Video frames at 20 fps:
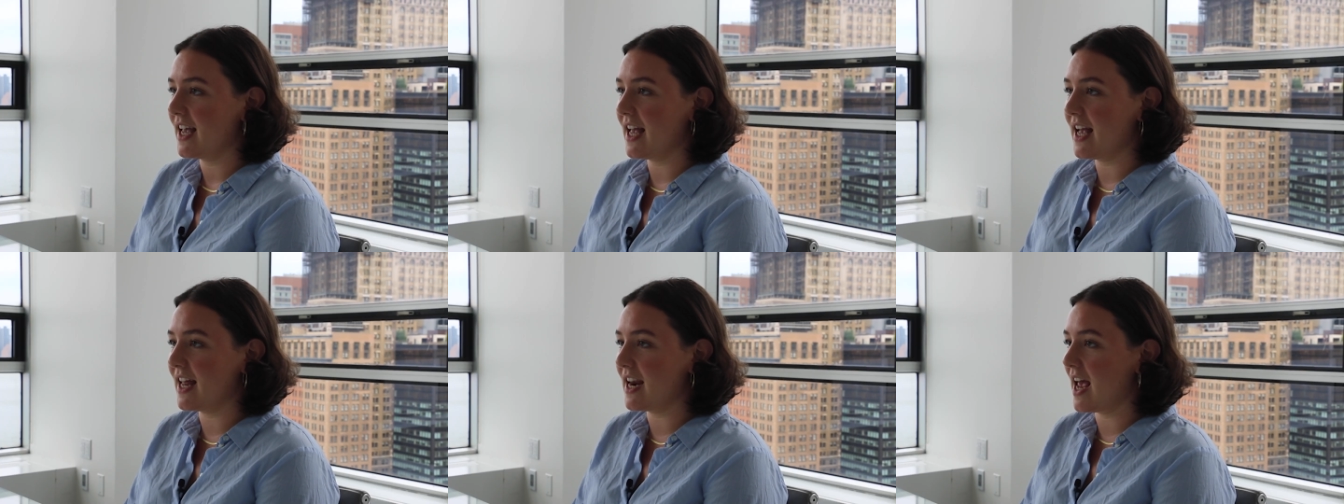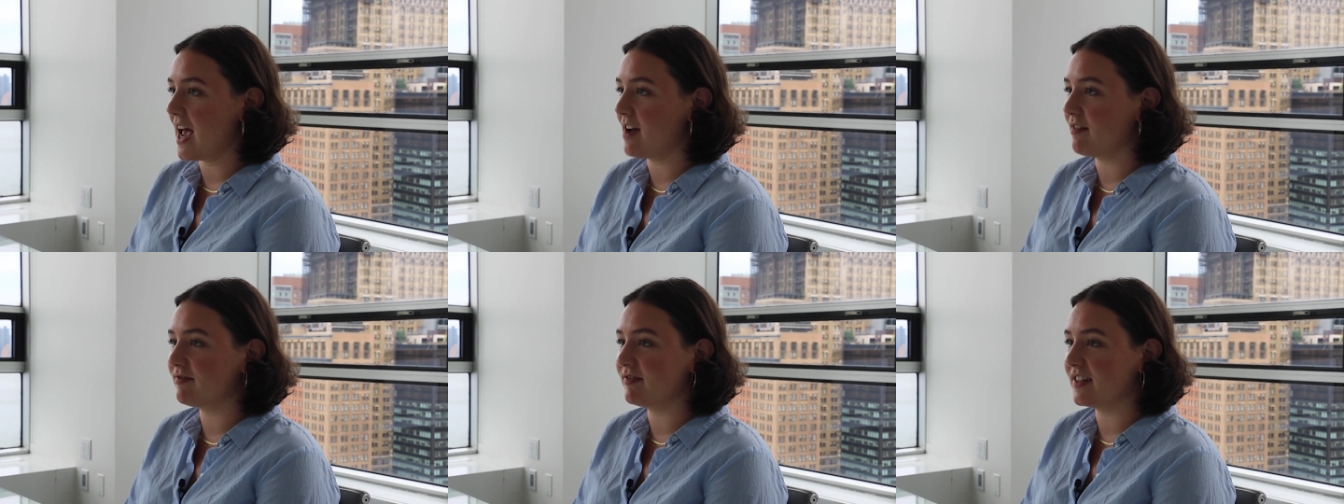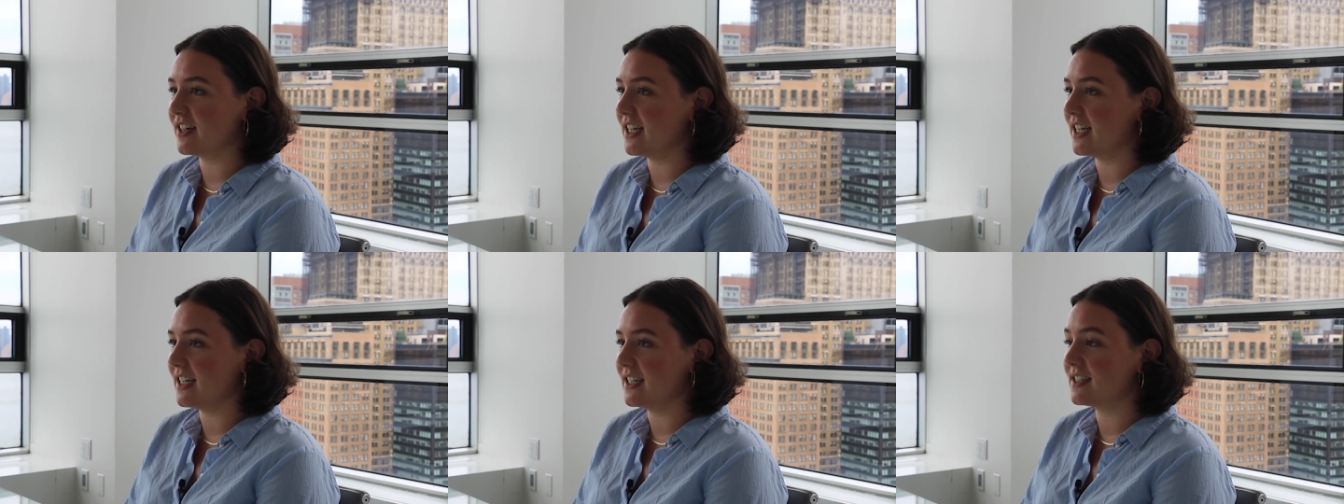in
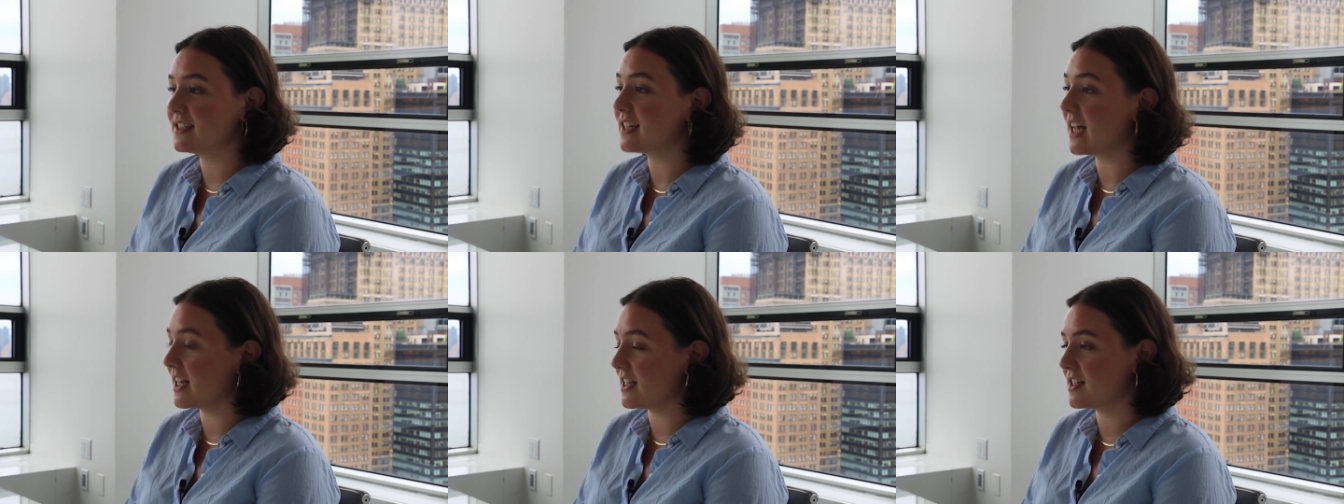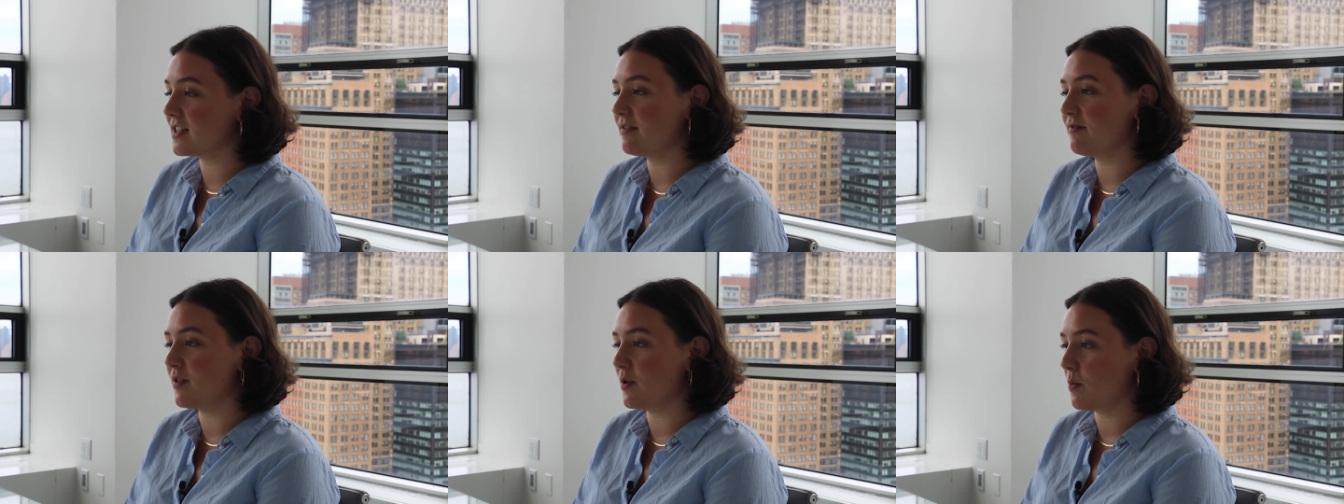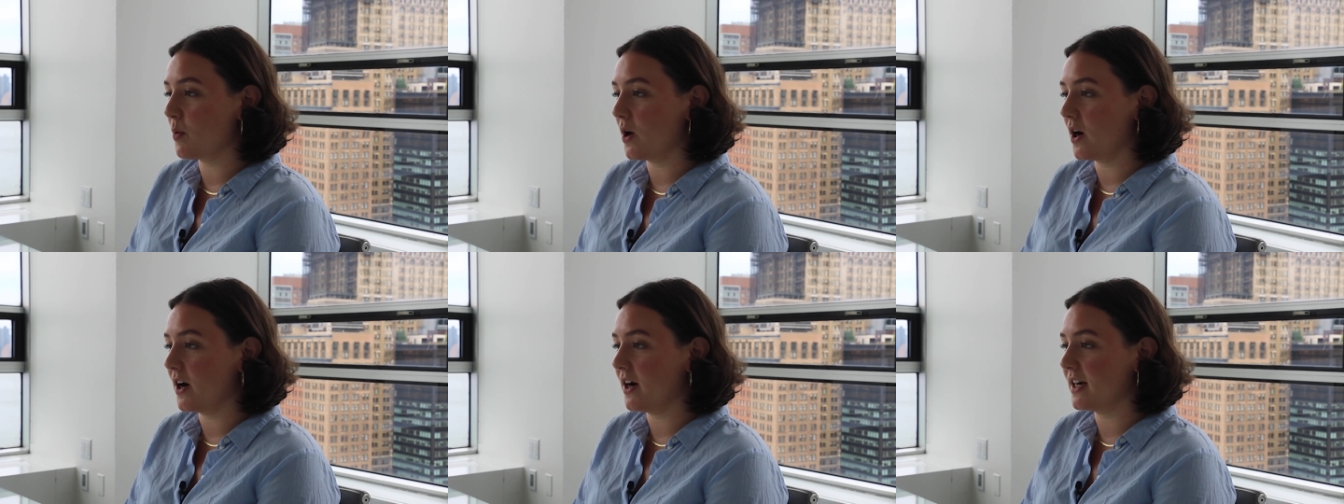every sense of the
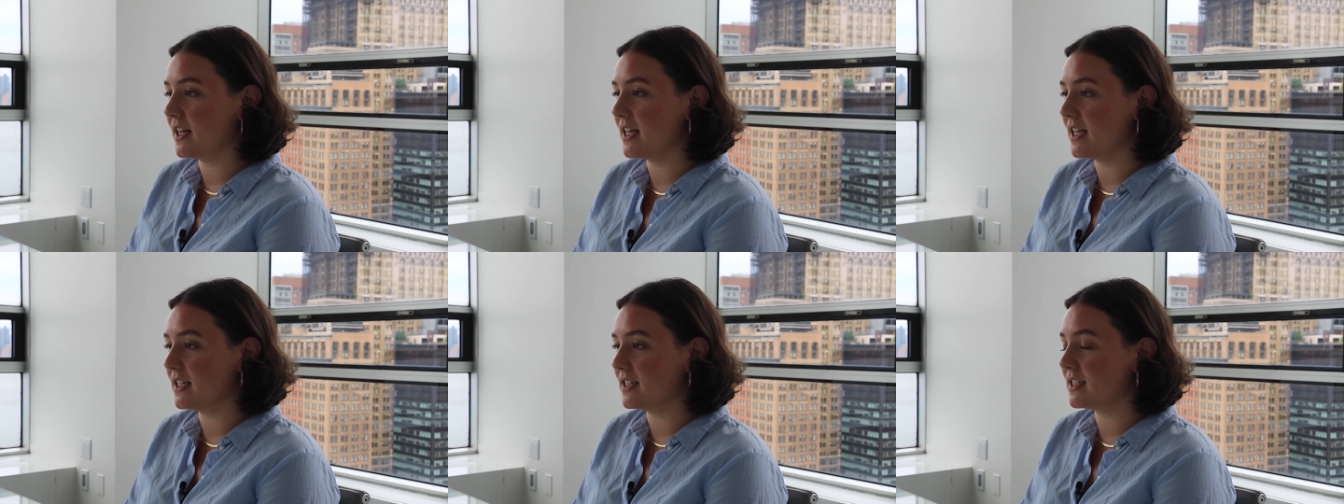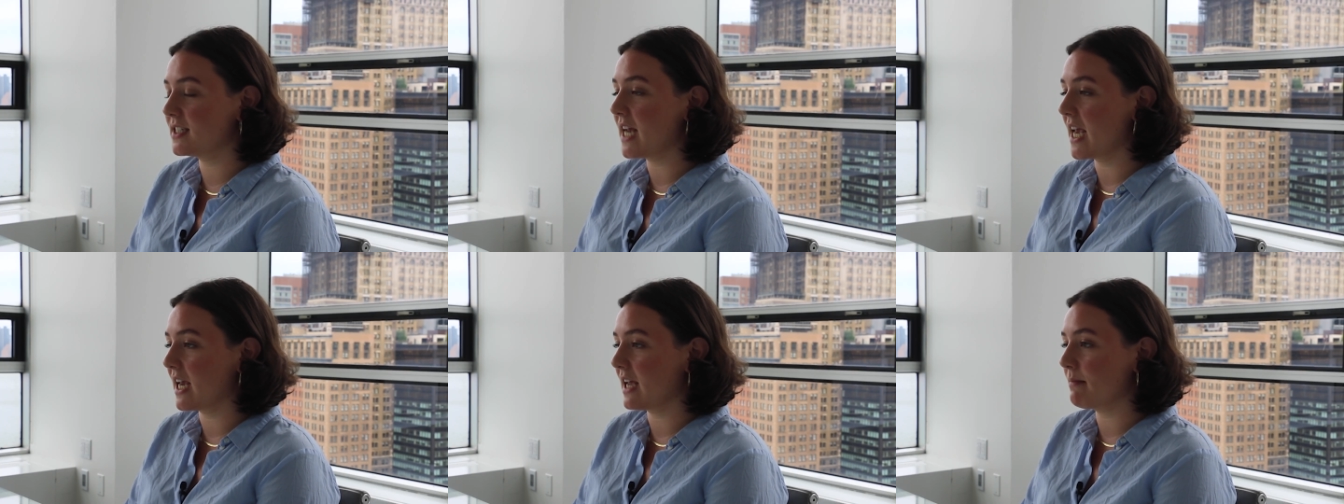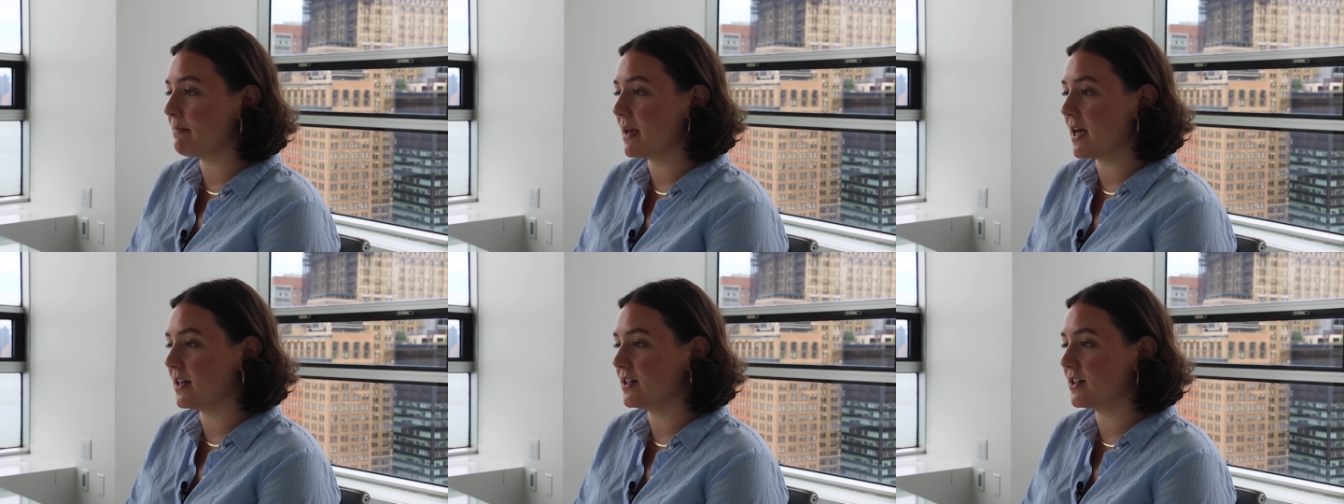word he has taken
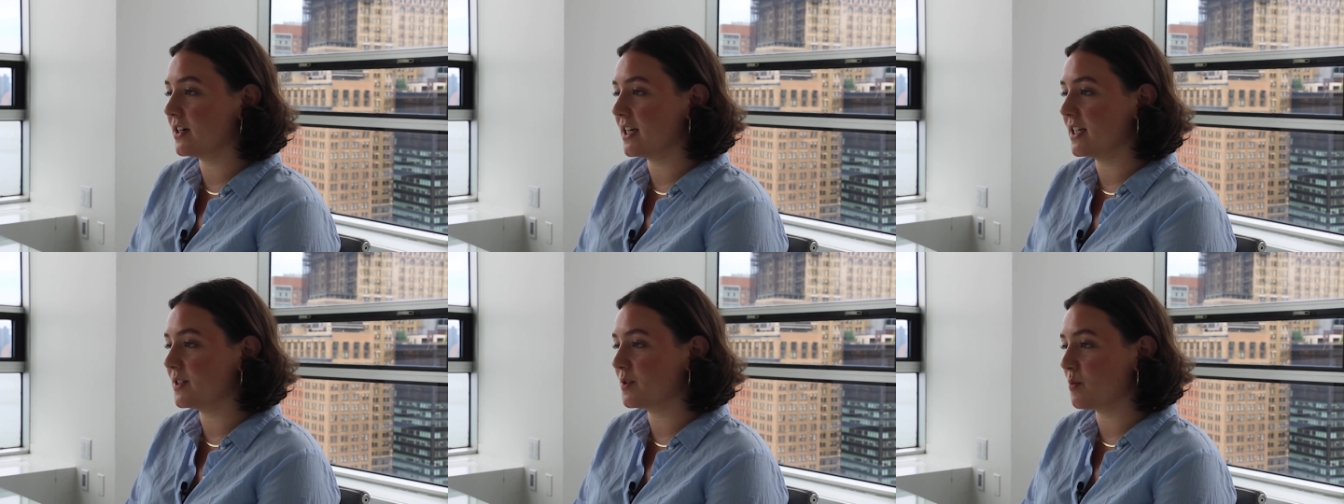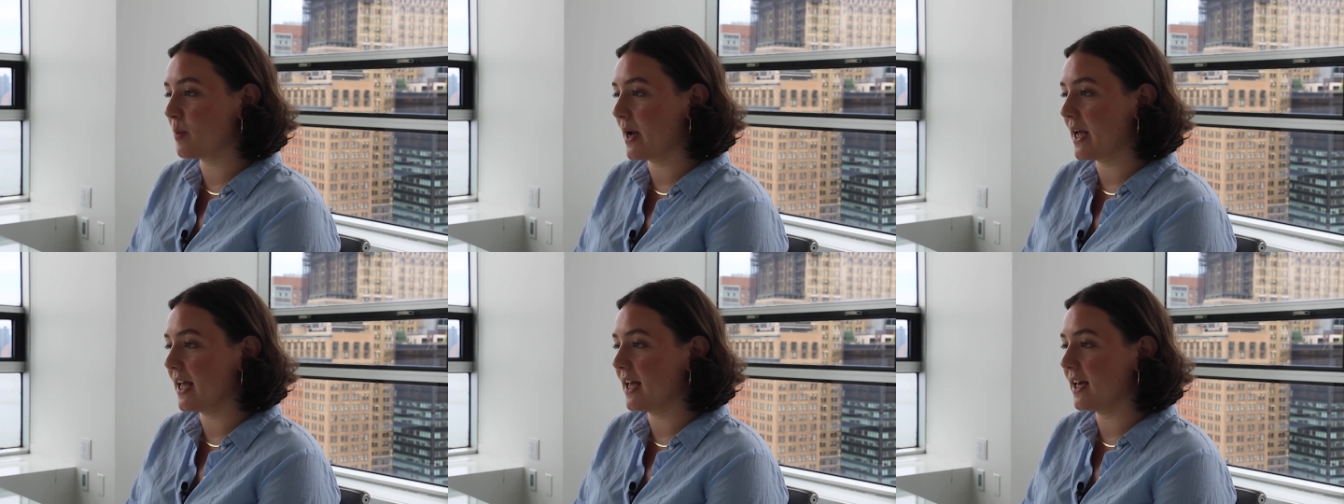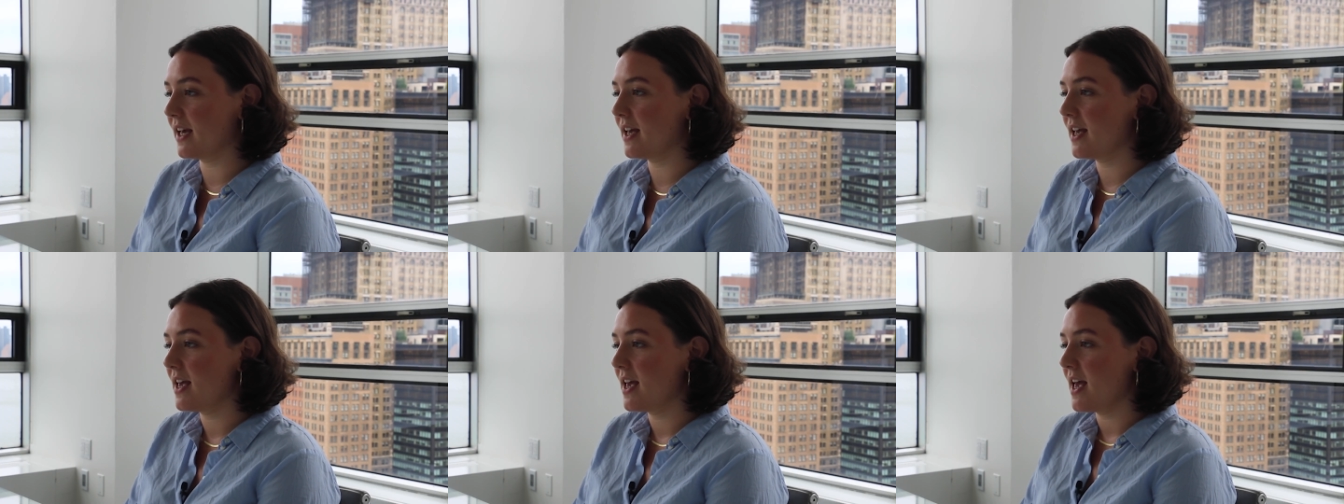me under his
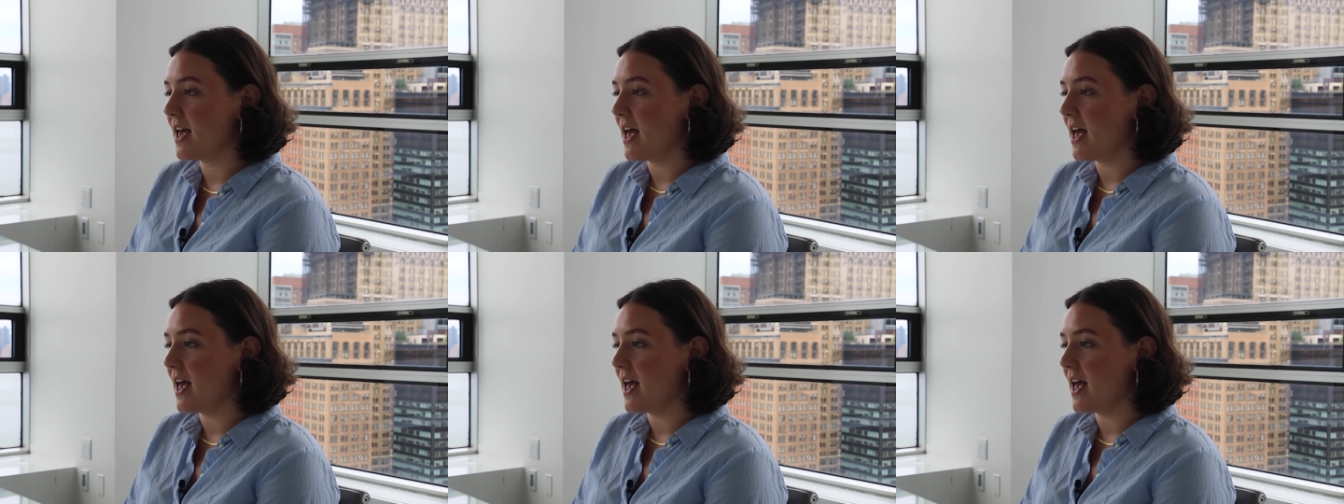wing